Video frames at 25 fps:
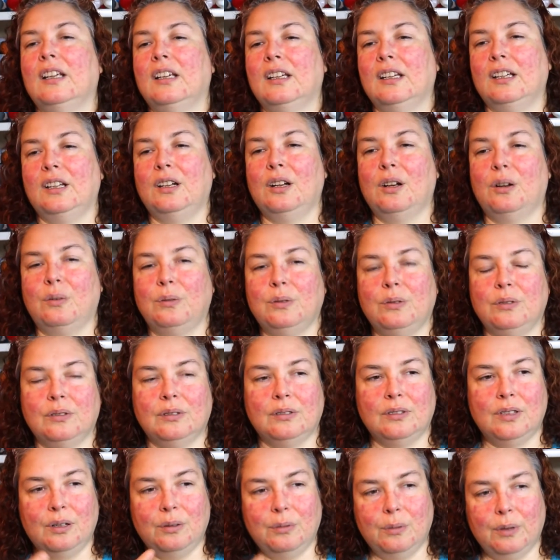you know,
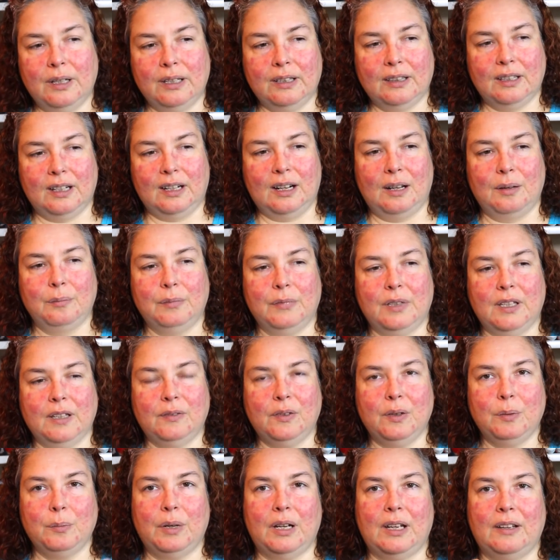knowing that I'm
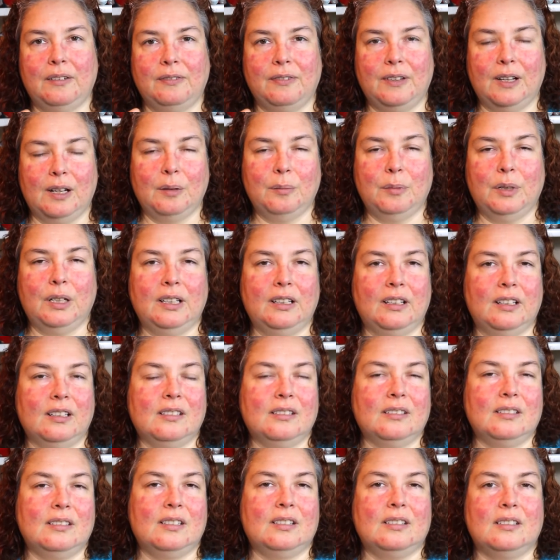giving my family this
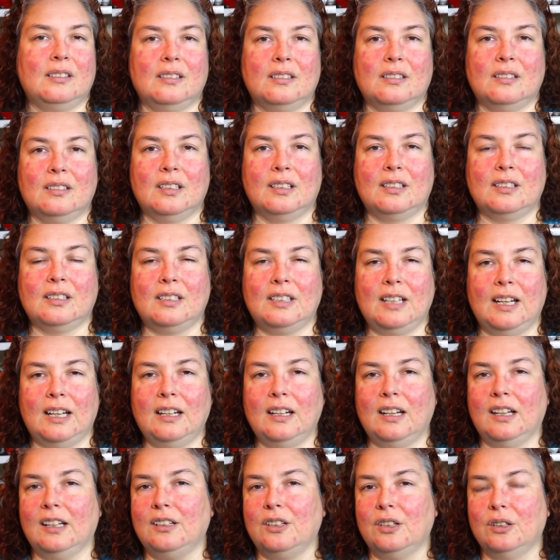
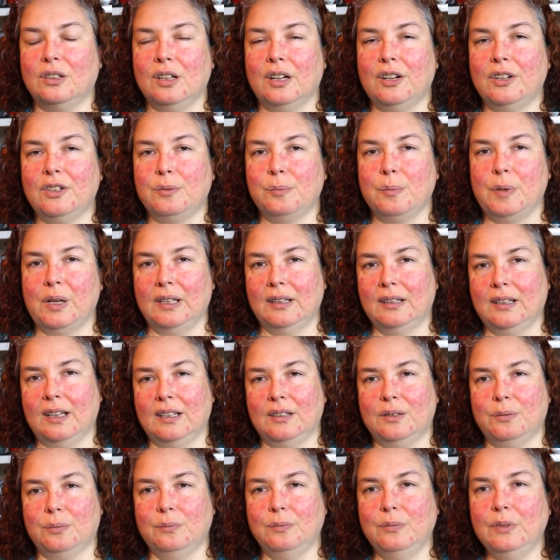sustaining nourishment
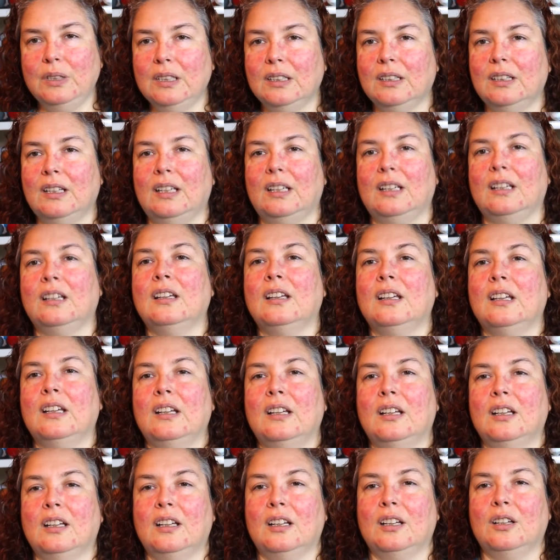that's really,
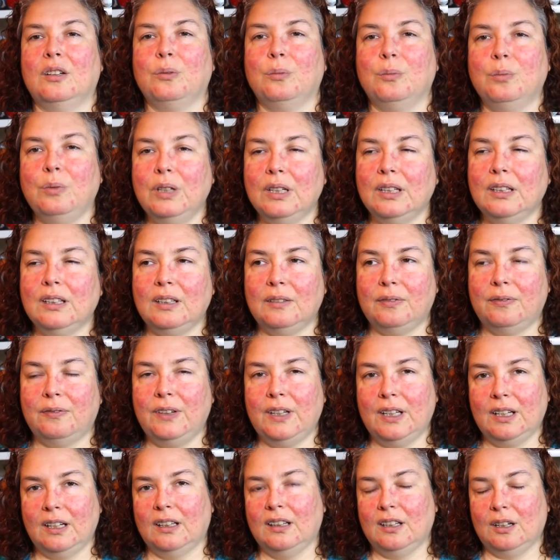really
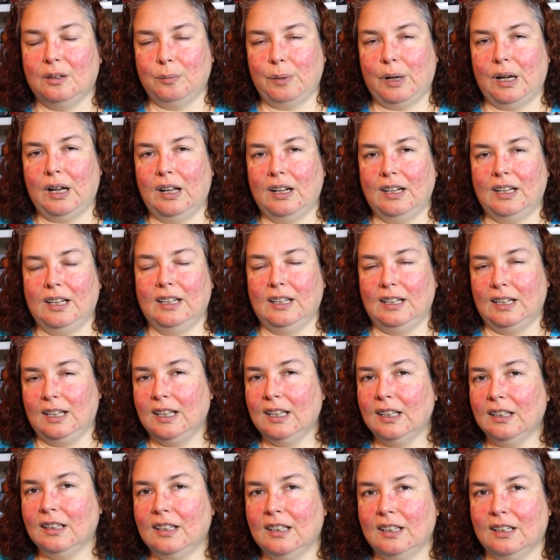feeding their body and
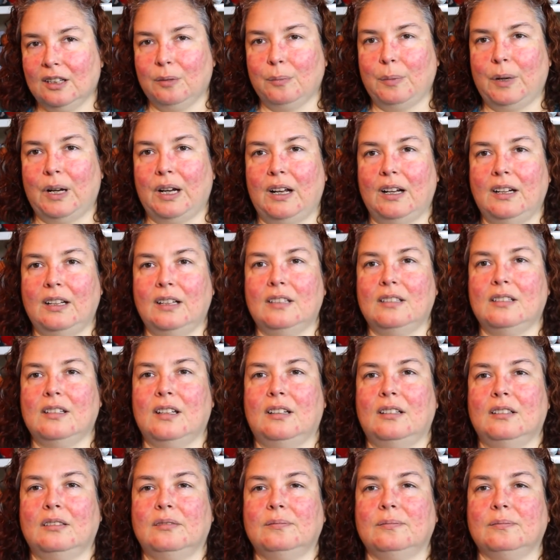healing their bodies
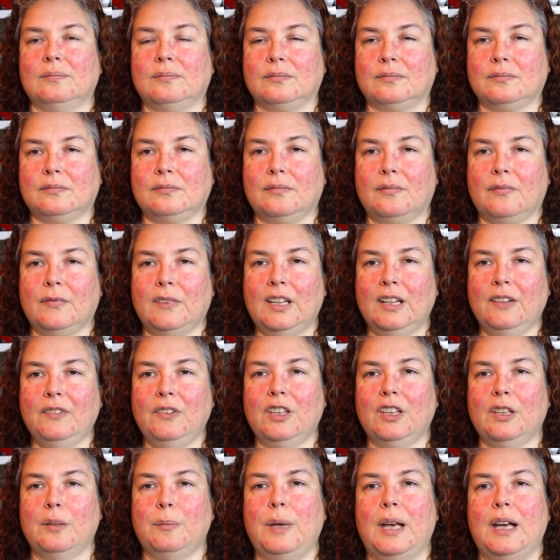and
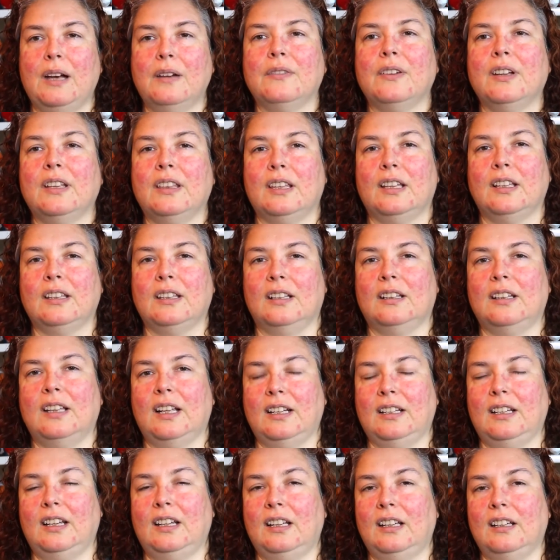giving them everything that
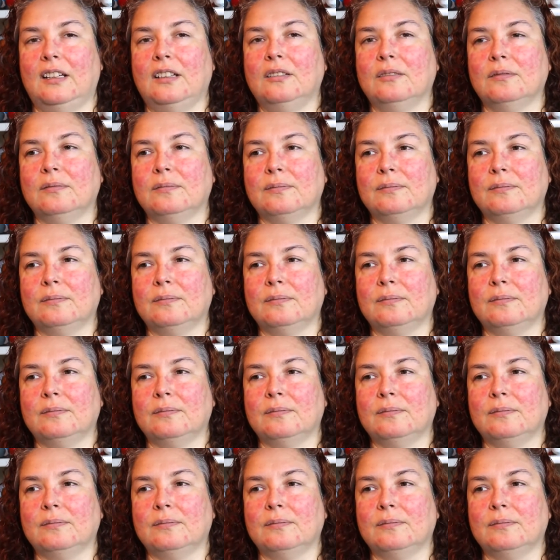they need.